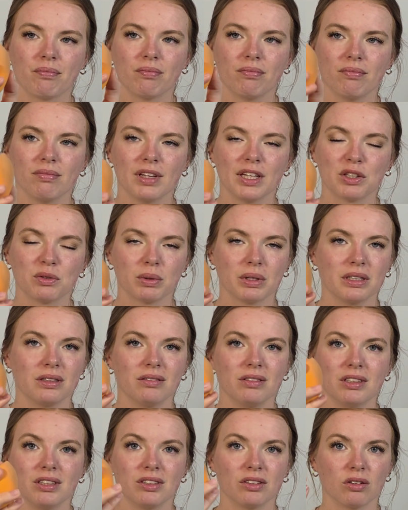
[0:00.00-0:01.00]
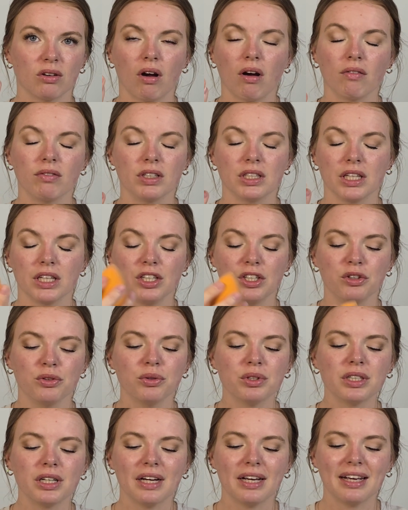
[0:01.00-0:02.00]
This one is obviously
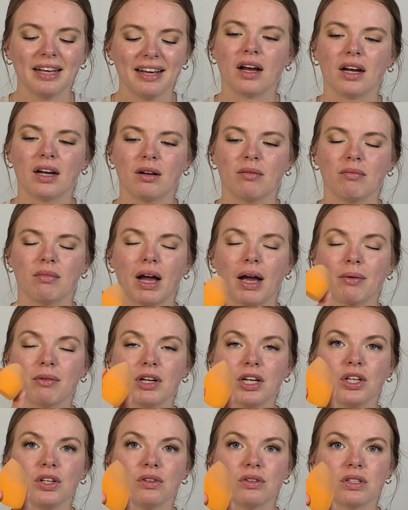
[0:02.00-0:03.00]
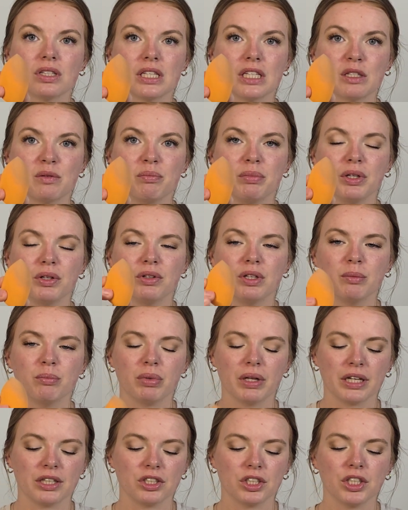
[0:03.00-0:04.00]
used. I'm going to use this beauty
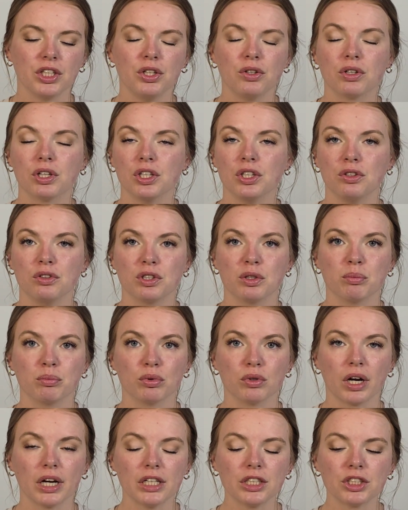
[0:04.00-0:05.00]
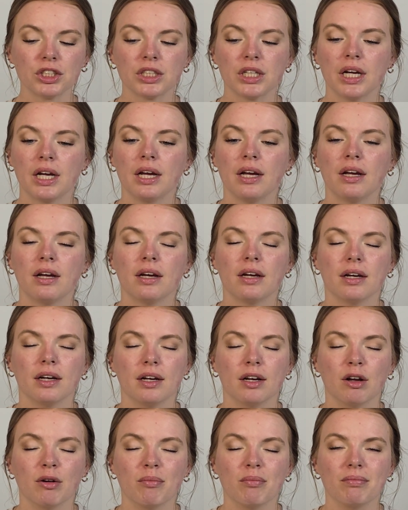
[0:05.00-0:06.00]
blender. You can use a brush.
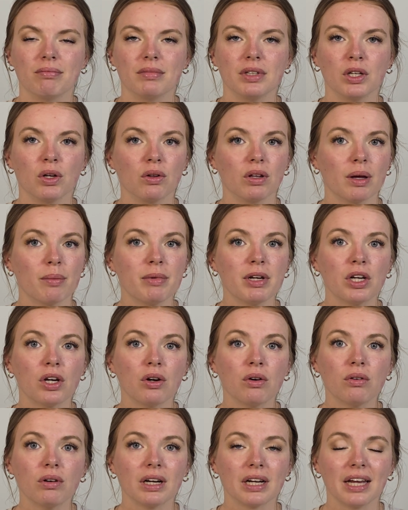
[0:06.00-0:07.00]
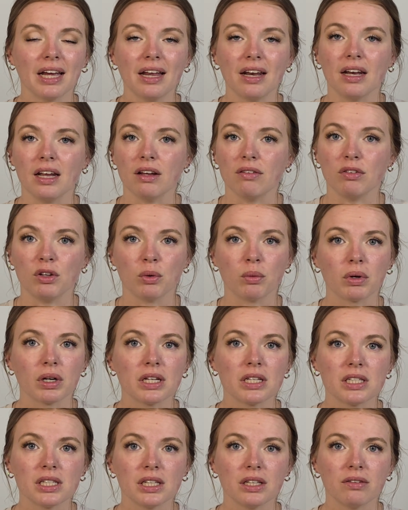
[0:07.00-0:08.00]
You know, let me know again if you
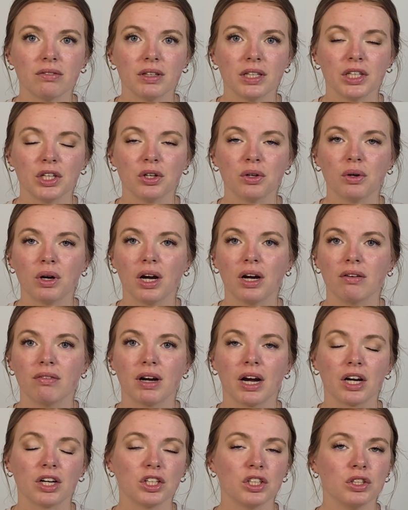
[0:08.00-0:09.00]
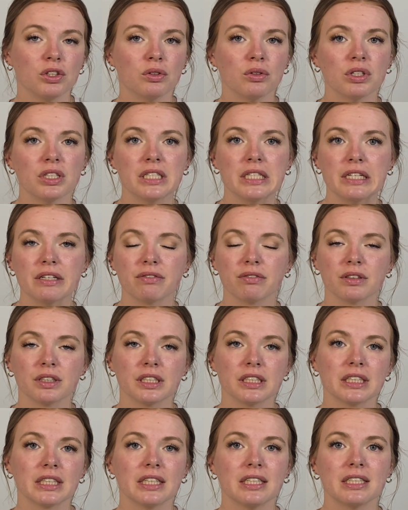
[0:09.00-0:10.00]
want to see a video of how to use
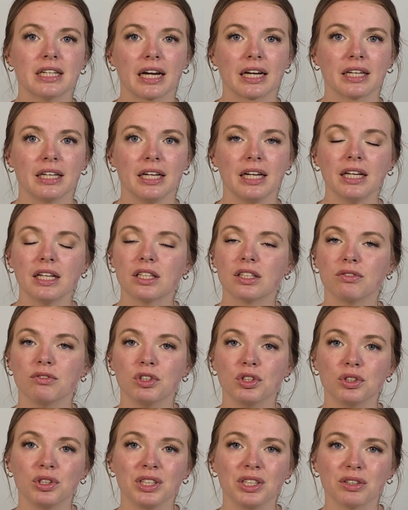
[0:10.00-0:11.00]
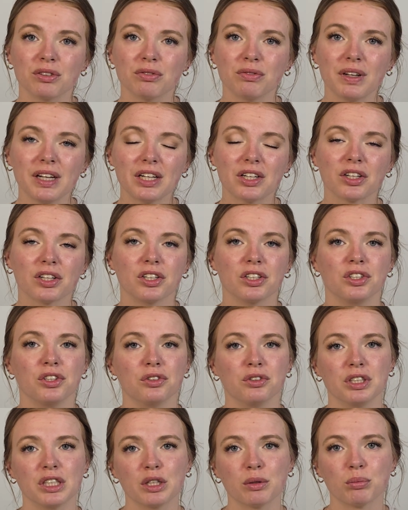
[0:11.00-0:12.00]
different techniques of using your fingers,
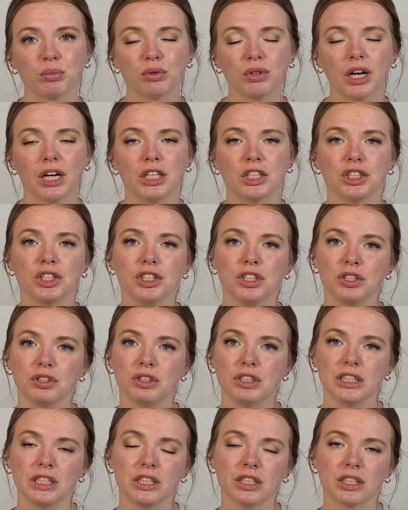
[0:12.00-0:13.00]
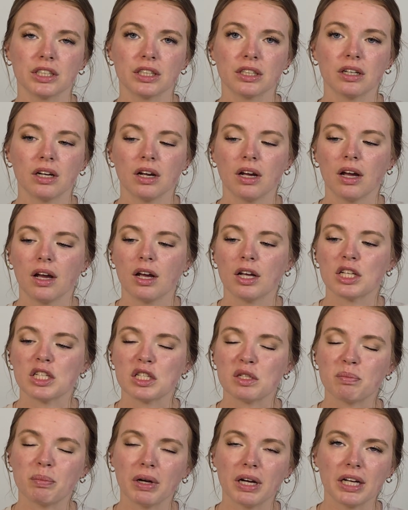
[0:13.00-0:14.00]
using a brush, using your
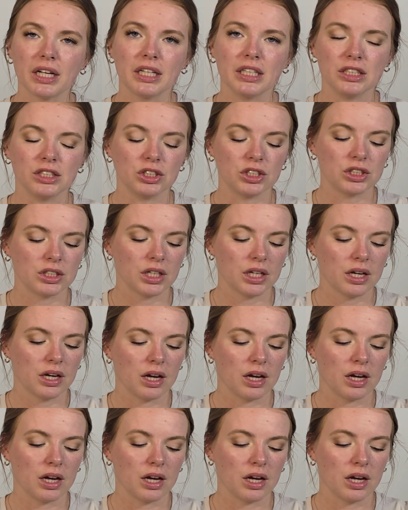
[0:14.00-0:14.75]
sponge.